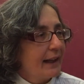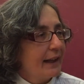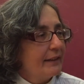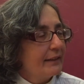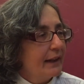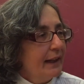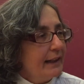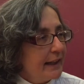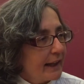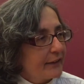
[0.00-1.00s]
And
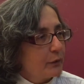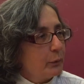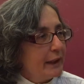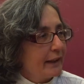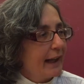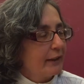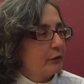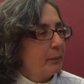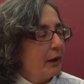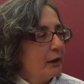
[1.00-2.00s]
yes, we can have
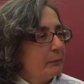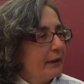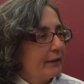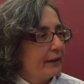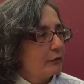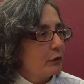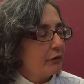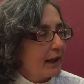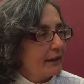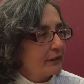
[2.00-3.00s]
a parliament that
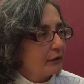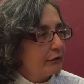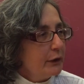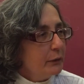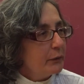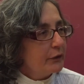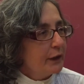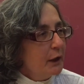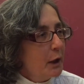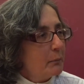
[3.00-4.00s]
reflects our views,
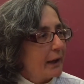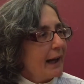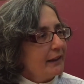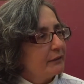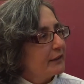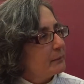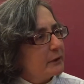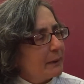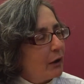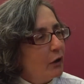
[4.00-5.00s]
but activism
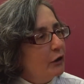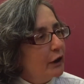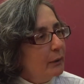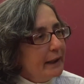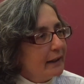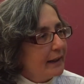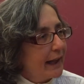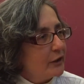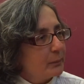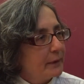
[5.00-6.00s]
is about ongoing
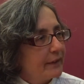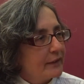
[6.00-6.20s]
engagement.